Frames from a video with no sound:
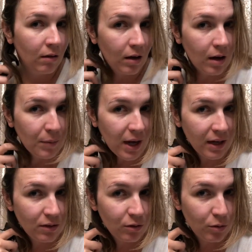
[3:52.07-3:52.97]

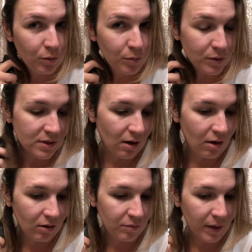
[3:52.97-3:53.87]
I do most
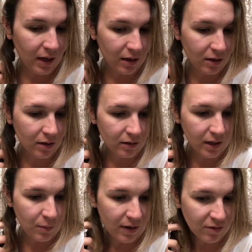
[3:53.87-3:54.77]
all of my hair
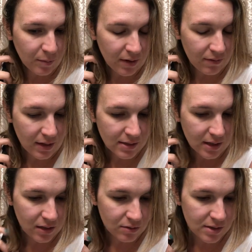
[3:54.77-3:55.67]
curling away from my face.
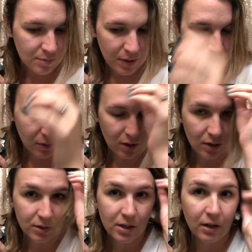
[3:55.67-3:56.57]
I know some people
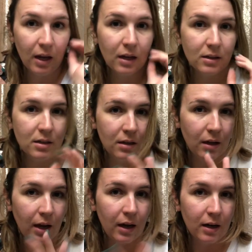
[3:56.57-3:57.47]
alternate
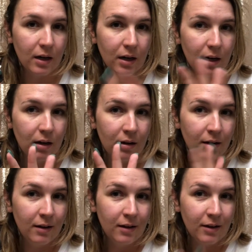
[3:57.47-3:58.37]
hair
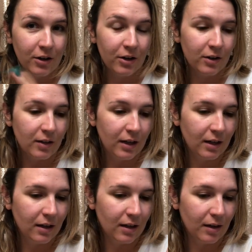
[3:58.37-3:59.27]

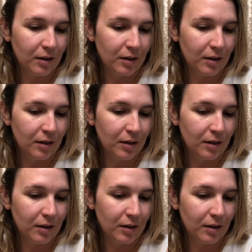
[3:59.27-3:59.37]
curling,